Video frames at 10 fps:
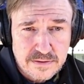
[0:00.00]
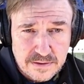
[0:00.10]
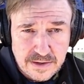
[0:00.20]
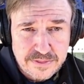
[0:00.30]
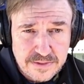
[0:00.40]

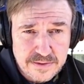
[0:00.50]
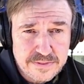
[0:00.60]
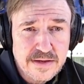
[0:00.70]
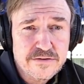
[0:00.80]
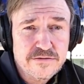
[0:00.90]
I think
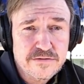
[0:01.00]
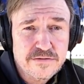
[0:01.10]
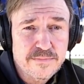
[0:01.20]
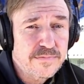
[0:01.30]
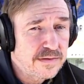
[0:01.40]
that's
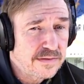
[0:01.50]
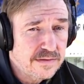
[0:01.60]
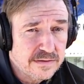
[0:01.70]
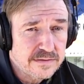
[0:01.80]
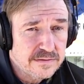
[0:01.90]

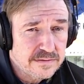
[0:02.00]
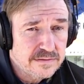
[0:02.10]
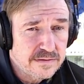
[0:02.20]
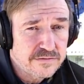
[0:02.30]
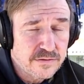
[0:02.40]
something that
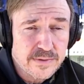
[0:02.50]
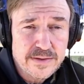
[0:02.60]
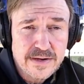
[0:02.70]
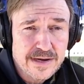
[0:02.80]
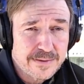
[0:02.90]
is
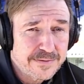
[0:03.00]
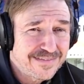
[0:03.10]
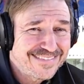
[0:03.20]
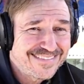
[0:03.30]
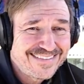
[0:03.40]
going to
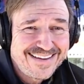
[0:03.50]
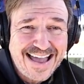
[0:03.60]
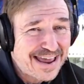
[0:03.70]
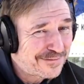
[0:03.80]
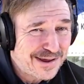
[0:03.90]
happen.
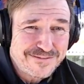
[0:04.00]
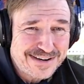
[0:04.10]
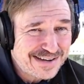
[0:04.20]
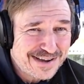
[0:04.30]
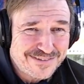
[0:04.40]
I don't have
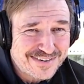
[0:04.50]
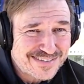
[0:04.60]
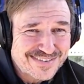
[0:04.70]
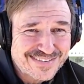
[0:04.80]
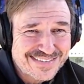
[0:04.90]
any
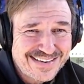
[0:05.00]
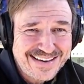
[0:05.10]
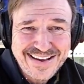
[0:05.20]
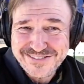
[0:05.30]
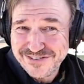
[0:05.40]
evidence.
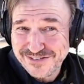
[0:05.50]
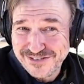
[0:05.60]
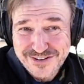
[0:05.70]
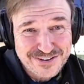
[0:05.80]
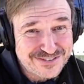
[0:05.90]
It's
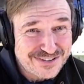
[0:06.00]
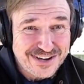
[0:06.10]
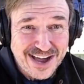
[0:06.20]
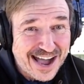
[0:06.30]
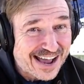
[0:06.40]
just a
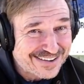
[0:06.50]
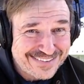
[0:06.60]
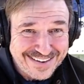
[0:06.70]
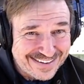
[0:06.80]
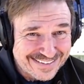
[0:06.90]
hot
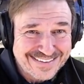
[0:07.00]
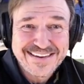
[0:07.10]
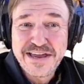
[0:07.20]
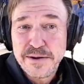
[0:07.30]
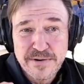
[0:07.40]
take,
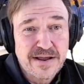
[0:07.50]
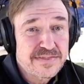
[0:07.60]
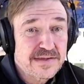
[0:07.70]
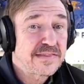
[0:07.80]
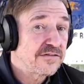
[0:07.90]
but I
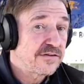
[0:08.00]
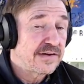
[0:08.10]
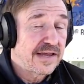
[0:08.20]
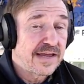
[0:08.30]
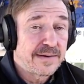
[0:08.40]
think that's
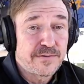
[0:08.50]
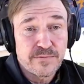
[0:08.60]
going to happen.